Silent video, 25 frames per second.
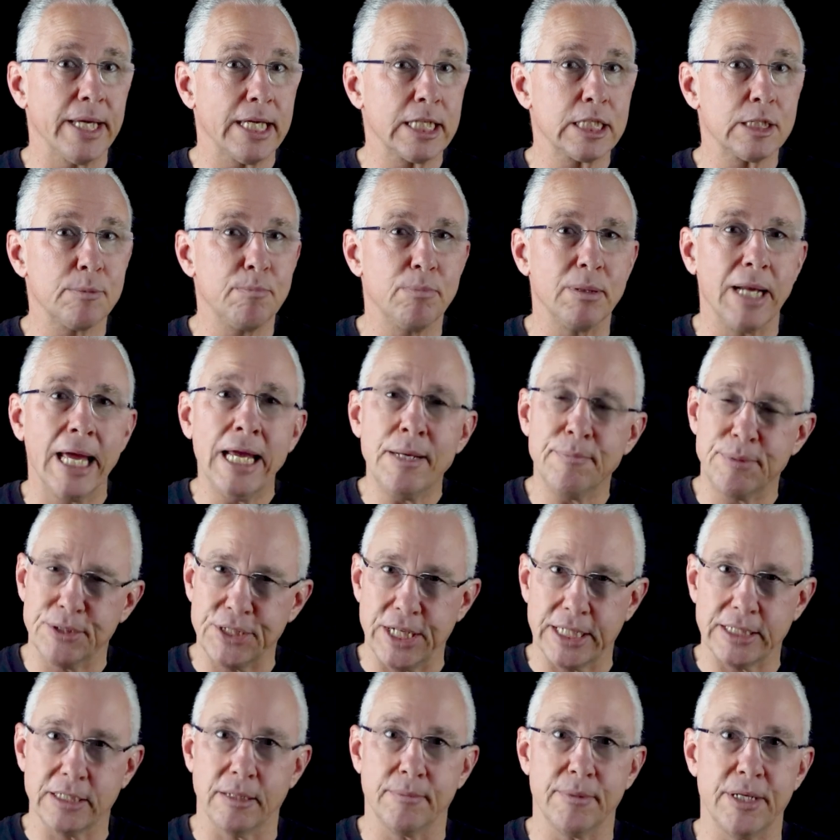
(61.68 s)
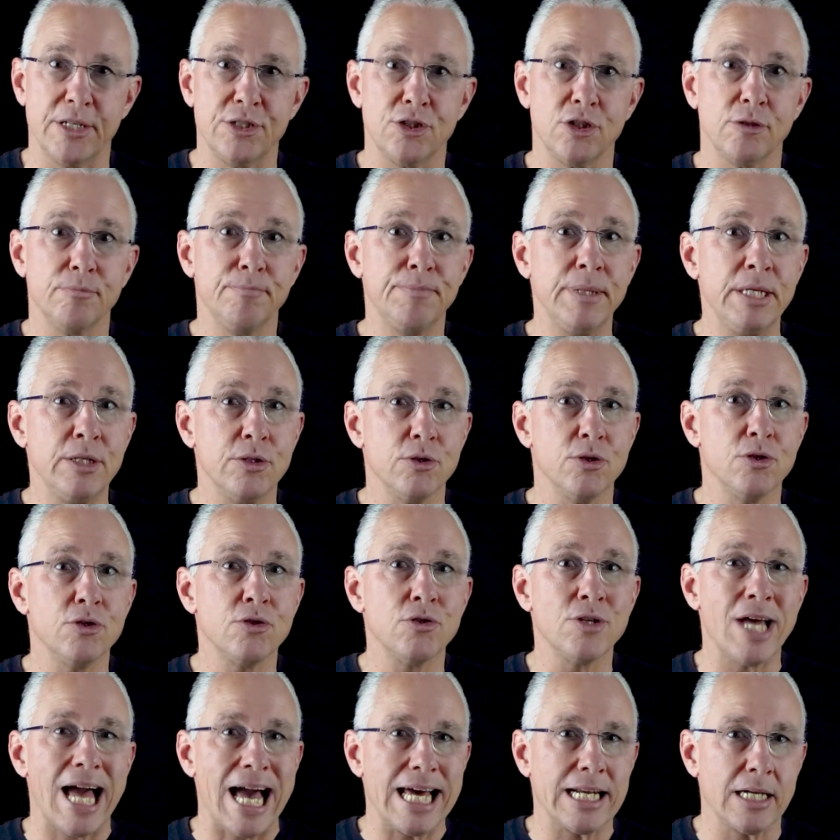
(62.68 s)
to explain projectile motion be
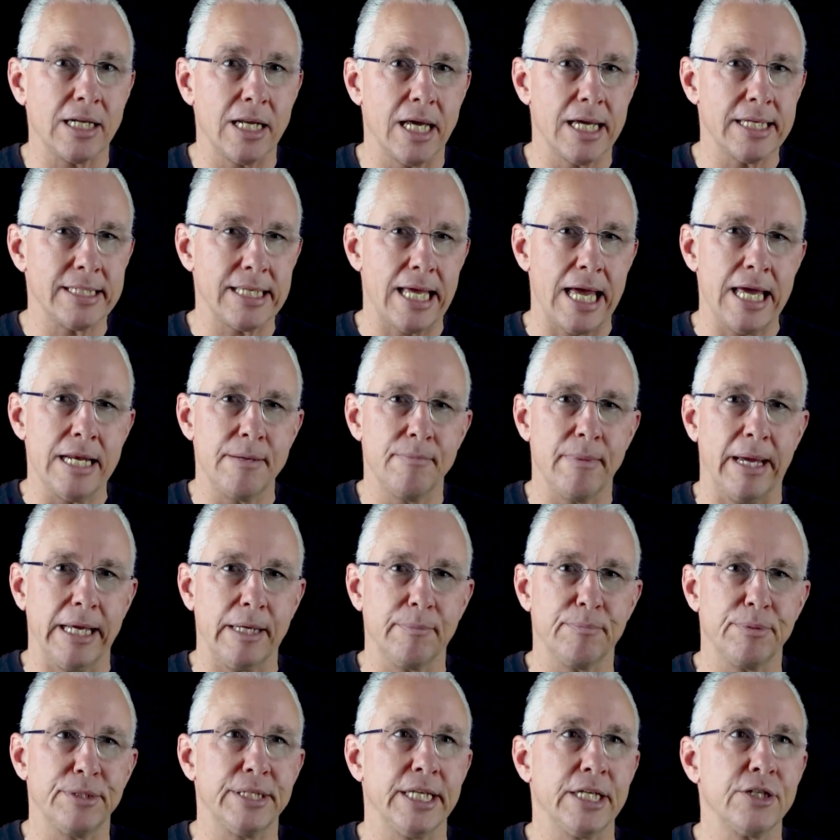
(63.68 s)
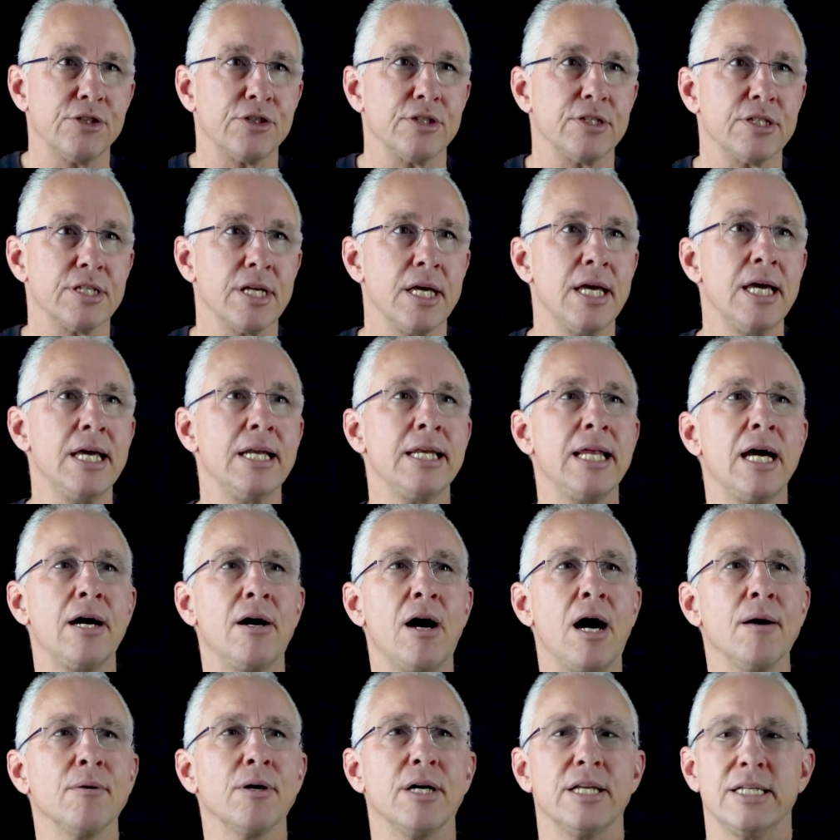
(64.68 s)
used to analyze and make predictions?
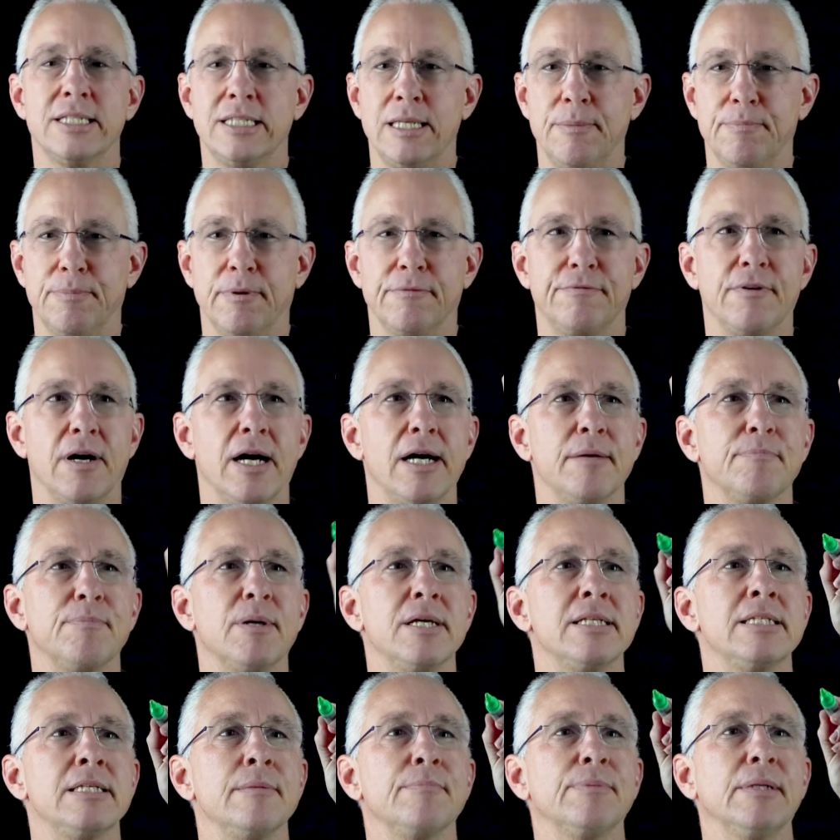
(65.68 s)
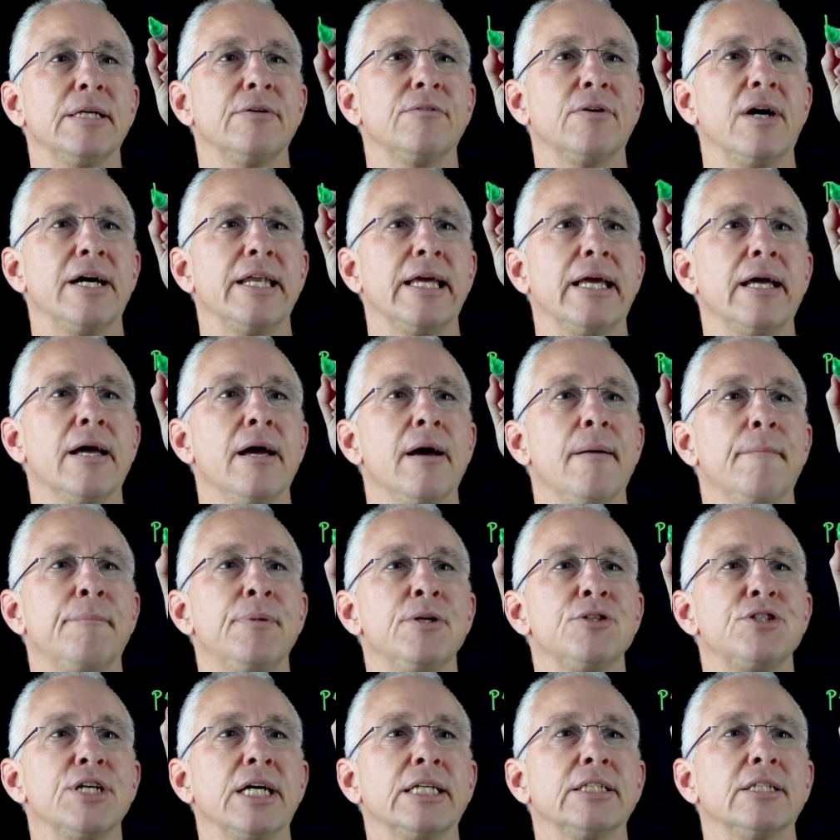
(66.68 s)
Now, I'm going to simplify it by simply writing
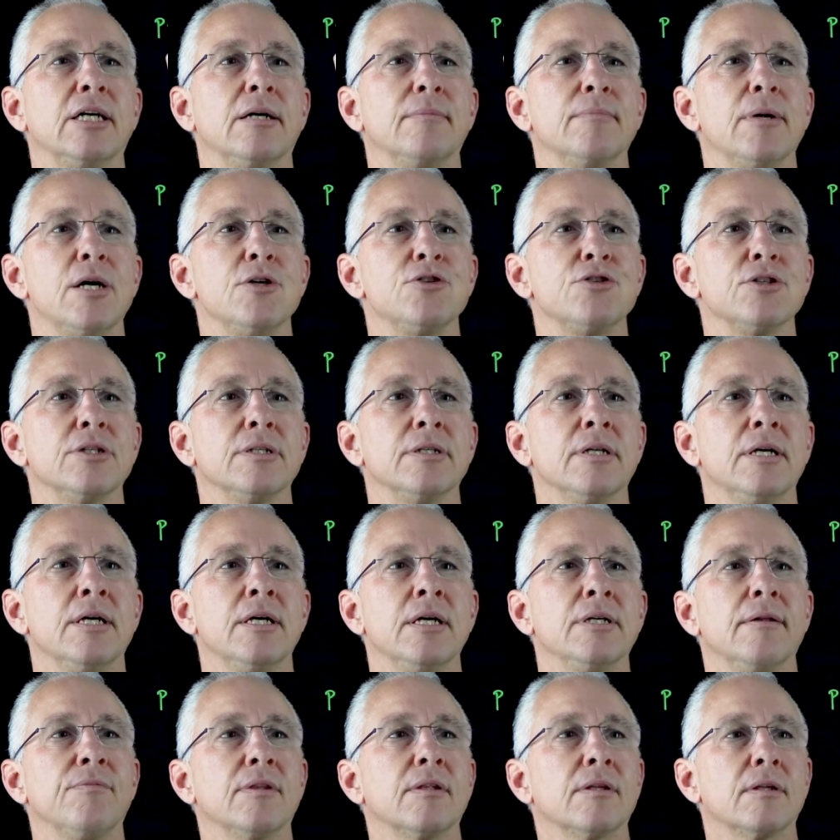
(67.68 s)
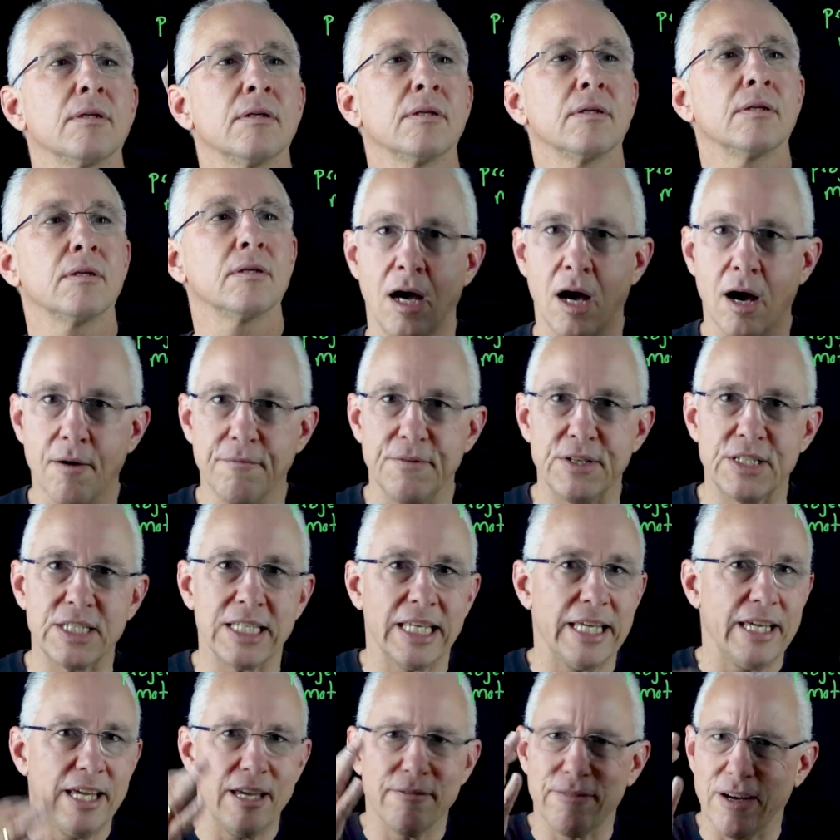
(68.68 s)
projectile motion.
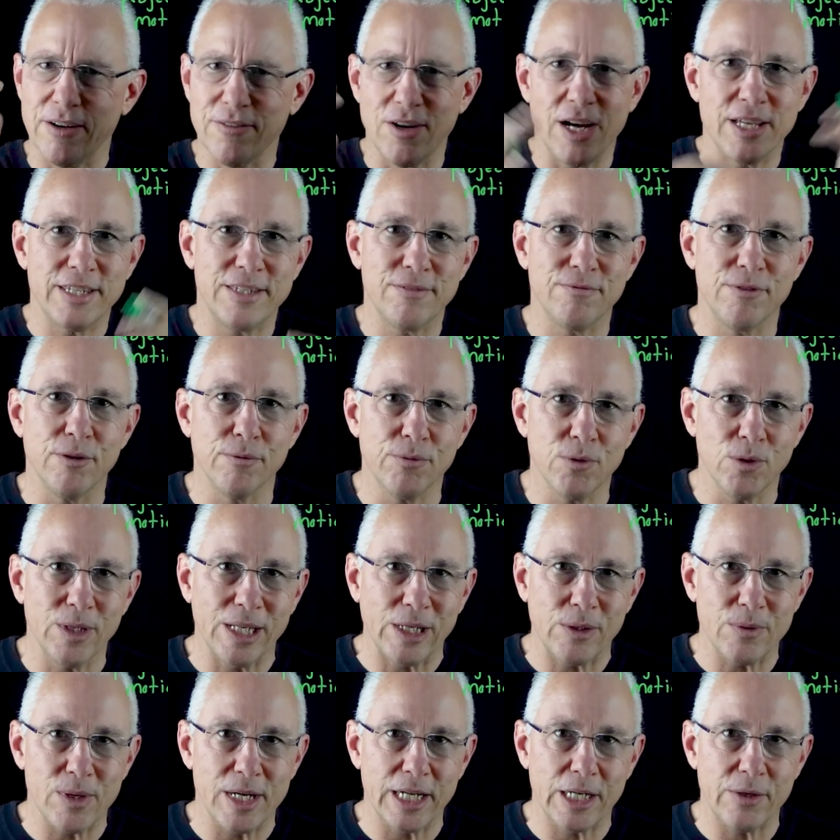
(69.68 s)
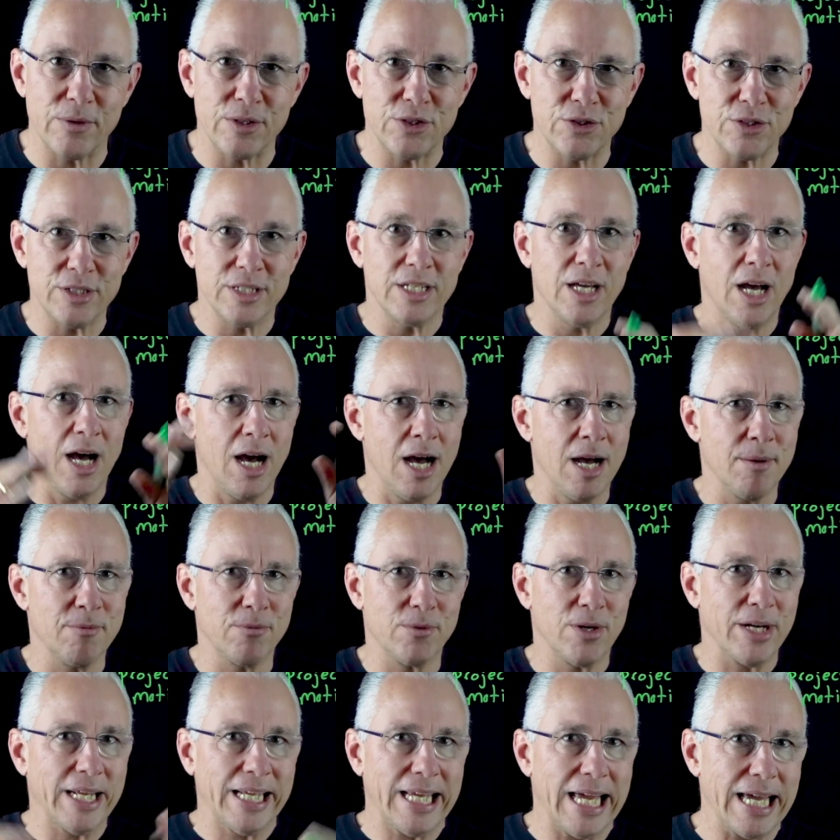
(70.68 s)
Obviously, if I write the full inquiry question,
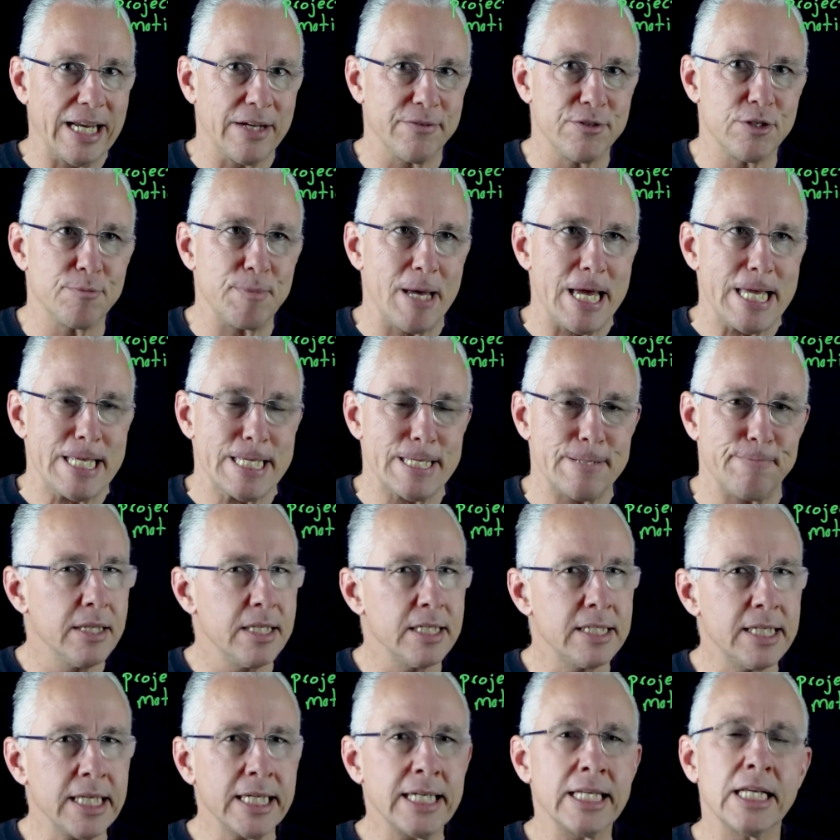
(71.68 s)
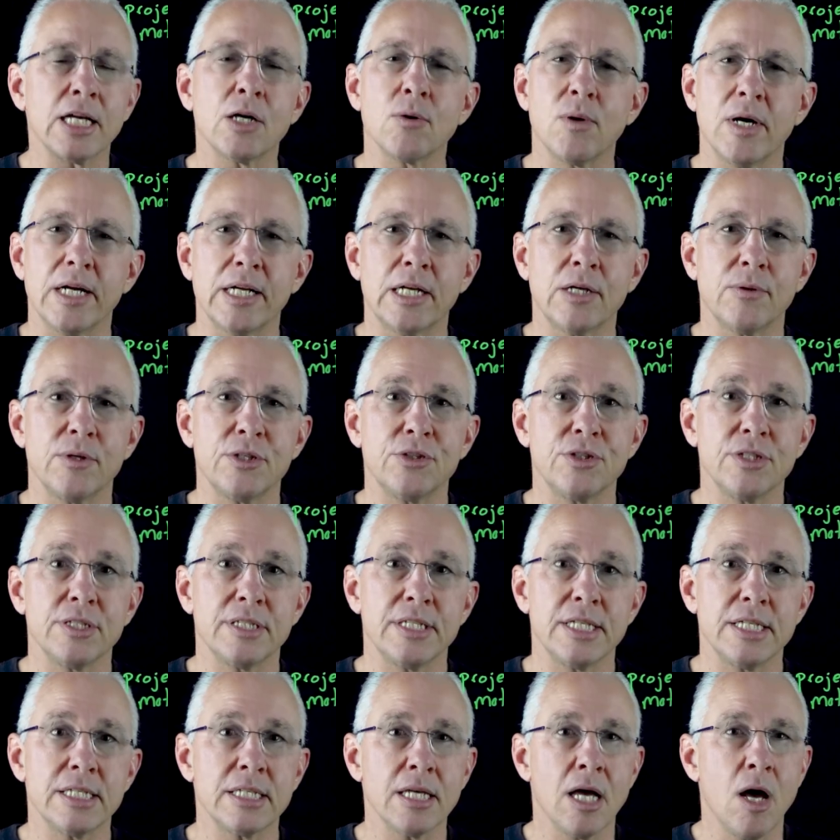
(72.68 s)
I'm running out of space. The second inquiry
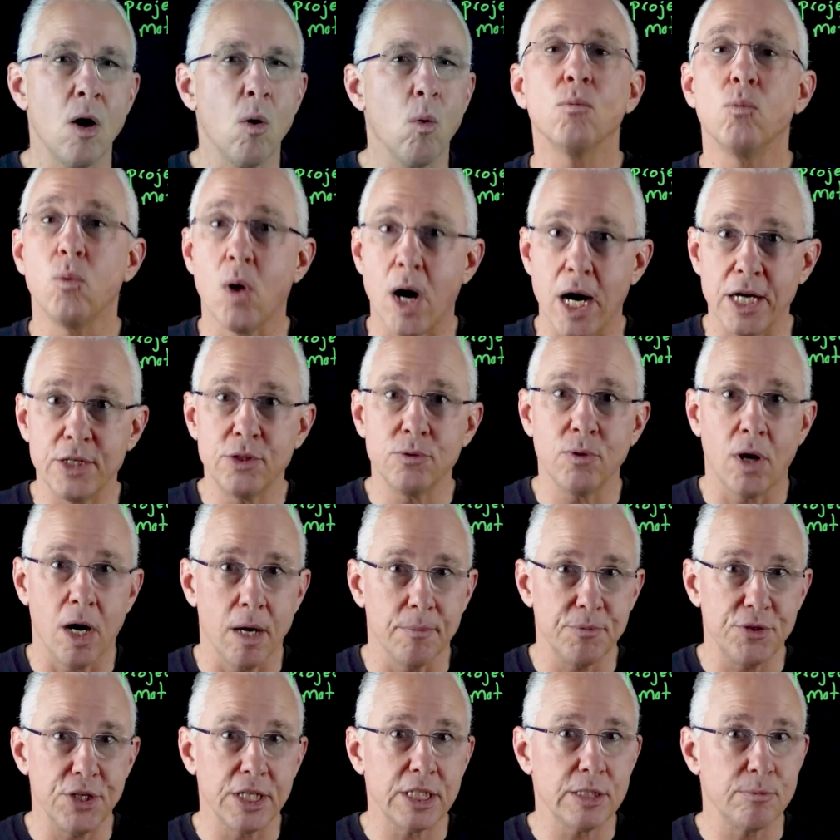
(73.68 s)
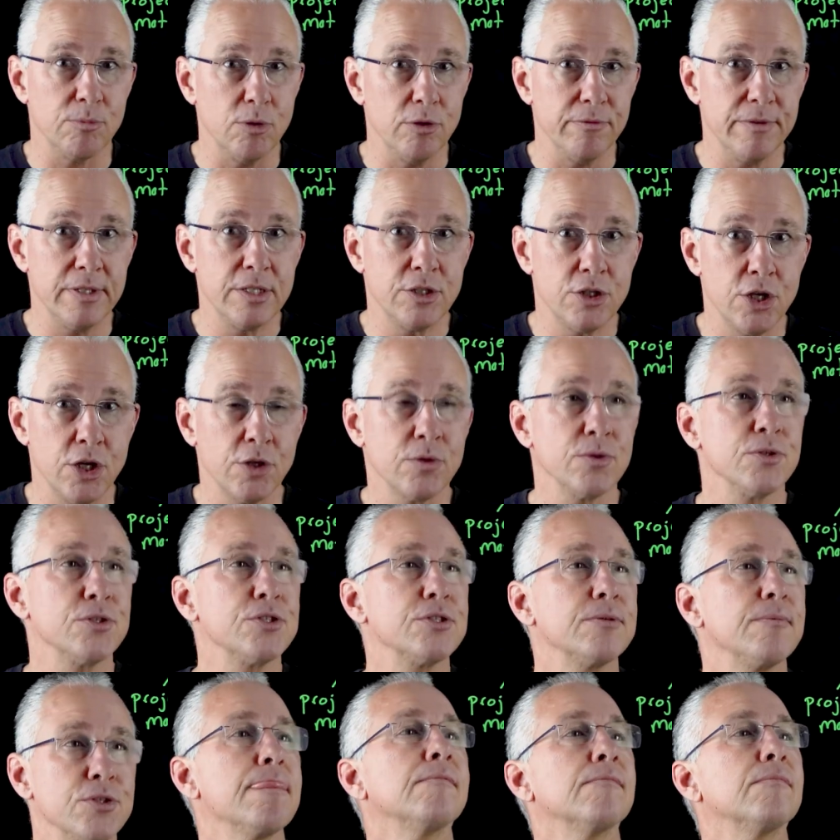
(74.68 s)
question says, why do objects move in
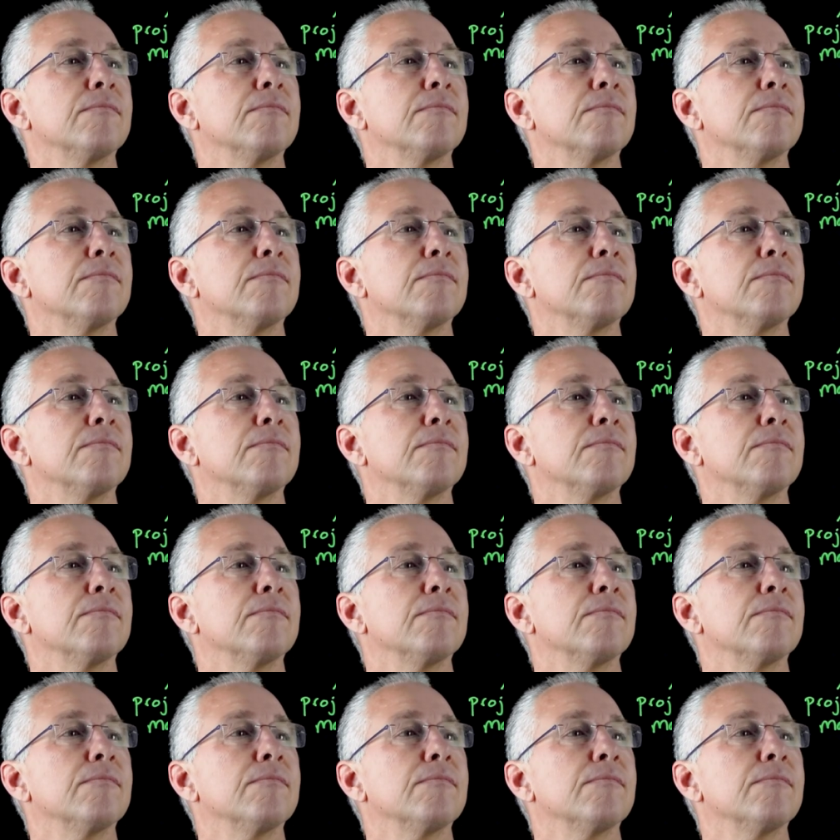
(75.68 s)
circles?